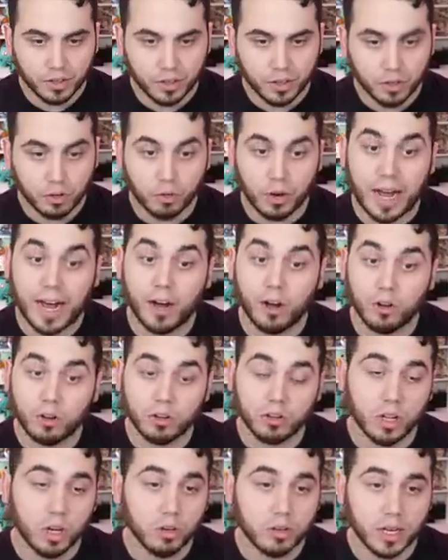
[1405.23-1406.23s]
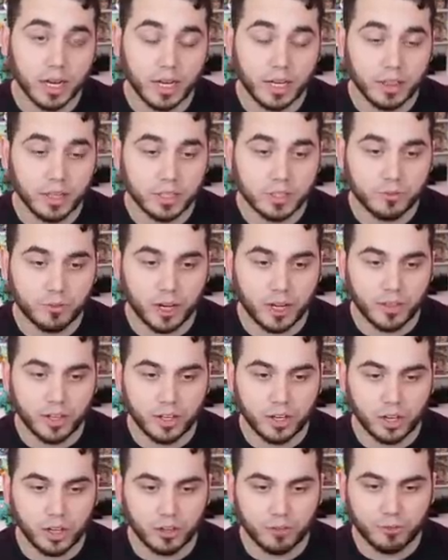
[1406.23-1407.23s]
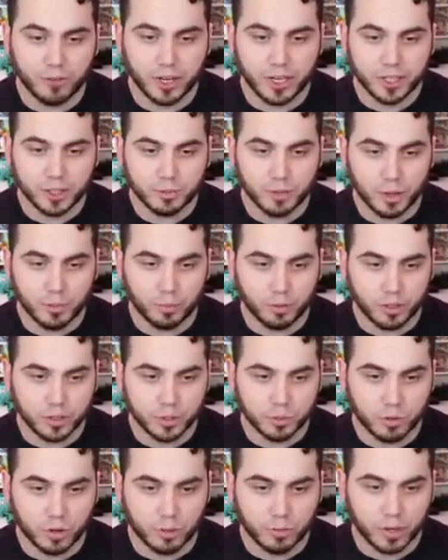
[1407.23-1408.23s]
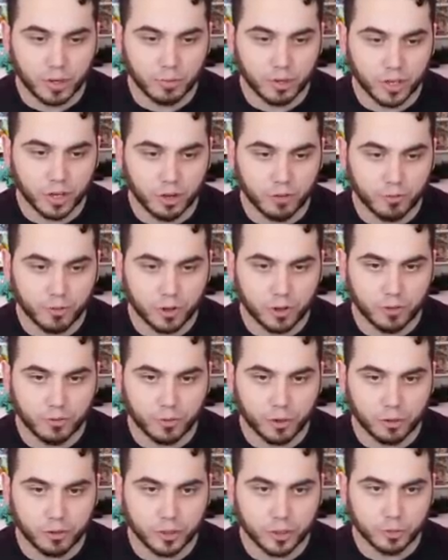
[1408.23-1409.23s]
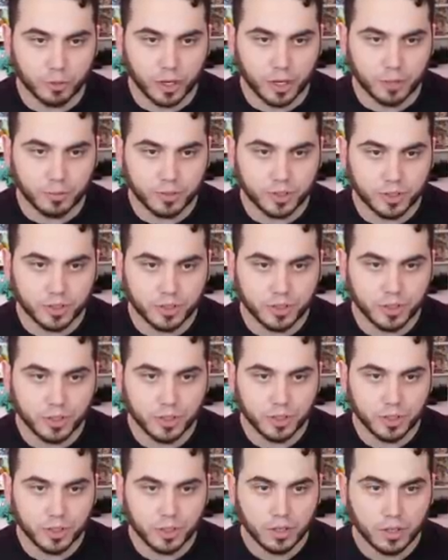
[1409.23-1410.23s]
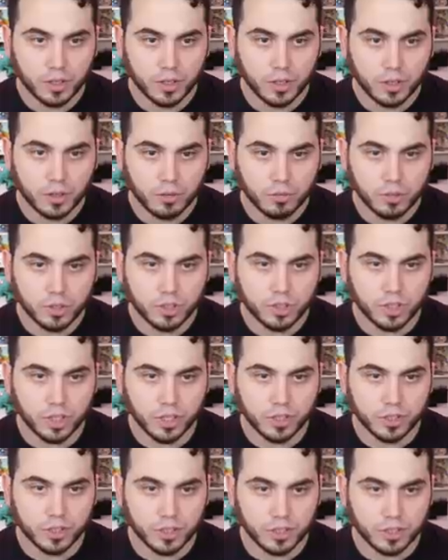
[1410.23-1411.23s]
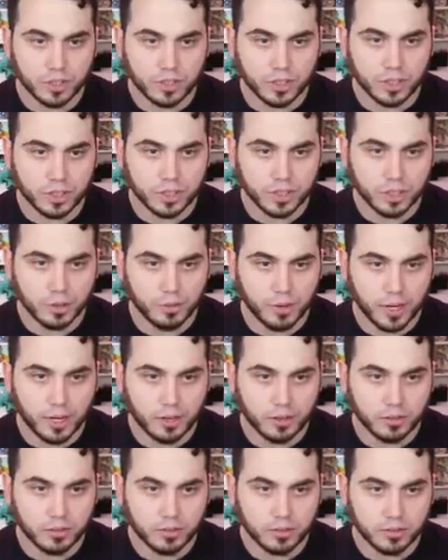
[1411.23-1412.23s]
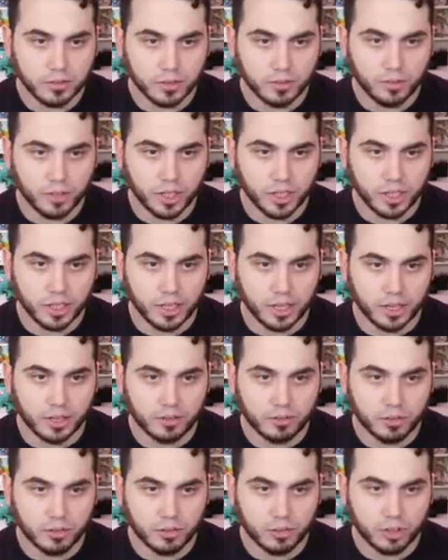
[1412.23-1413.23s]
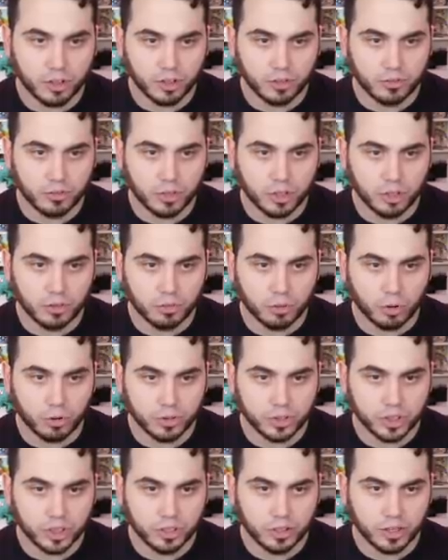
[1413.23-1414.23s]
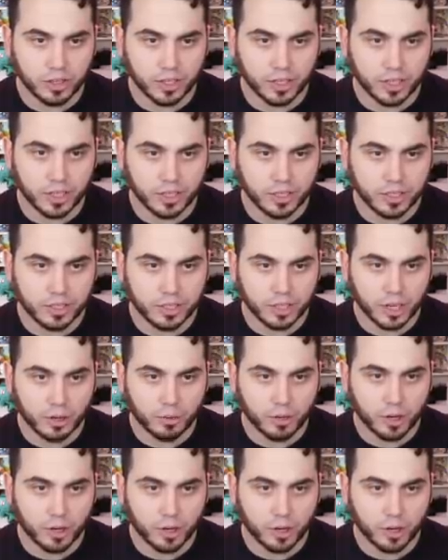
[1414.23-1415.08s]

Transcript: Growl. Okay, that's fine. That nullifies my plus one, but I'm gonna go for Fury Swipes, which does a decent amount. If we get like good good rolls here on the hits, like we